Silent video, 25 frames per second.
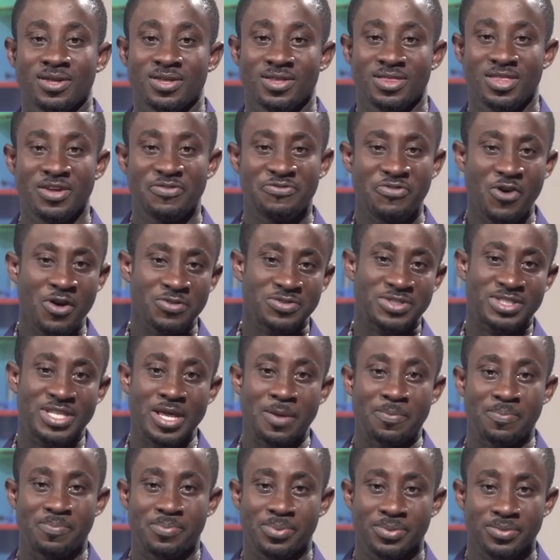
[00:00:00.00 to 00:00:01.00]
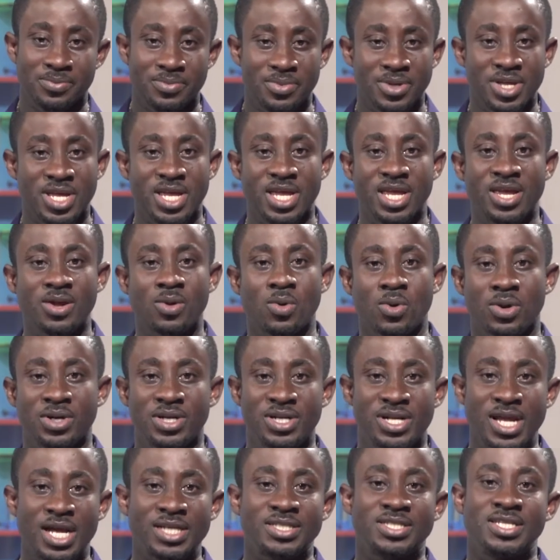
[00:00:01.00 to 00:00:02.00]
The fourth step in
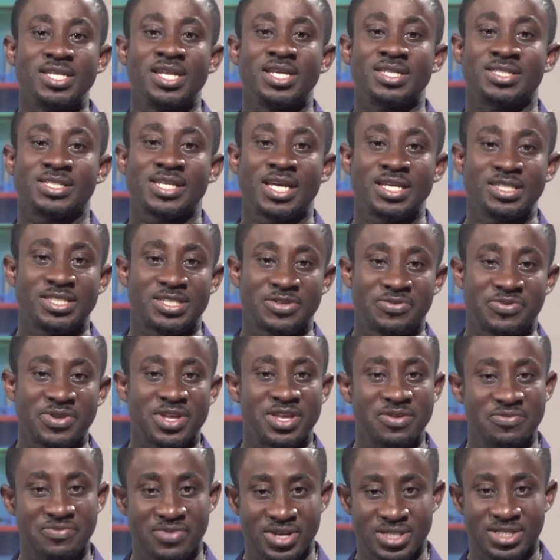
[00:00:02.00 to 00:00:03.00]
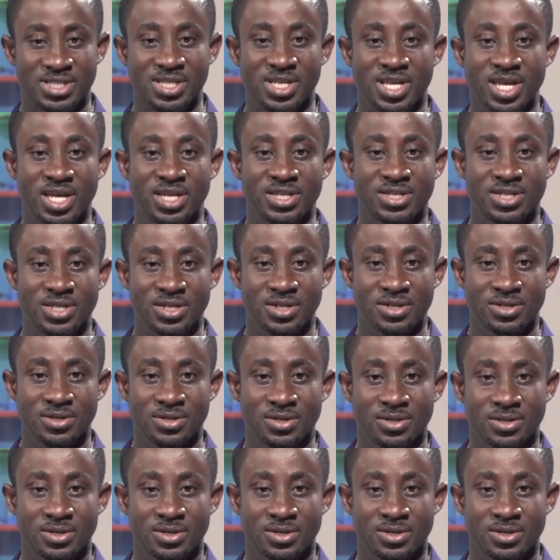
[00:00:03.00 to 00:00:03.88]
conducting a scientific investigation